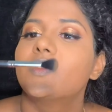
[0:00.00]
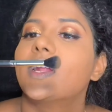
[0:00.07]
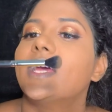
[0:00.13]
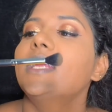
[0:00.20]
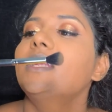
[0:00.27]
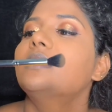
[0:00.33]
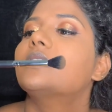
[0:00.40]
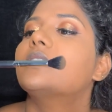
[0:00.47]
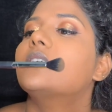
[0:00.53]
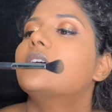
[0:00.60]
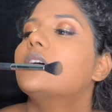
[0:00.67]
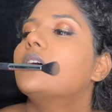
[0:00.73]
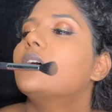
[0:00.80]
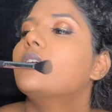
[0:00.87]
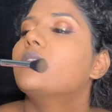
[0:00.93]
right,
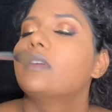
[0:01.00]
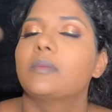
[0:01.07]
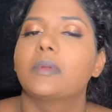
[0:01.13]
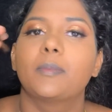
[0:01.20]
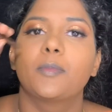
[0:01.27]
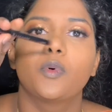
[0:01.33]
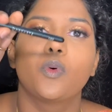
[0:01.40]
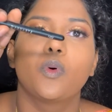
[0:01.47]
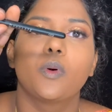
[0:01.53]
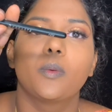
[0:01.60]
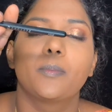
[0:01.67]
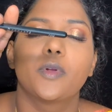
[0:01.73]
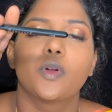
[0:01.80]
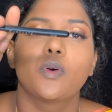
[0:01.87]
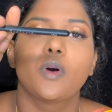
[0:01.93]
from the
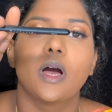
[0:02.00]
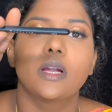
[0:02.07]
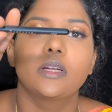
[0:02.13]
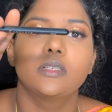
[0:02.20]
Pro Art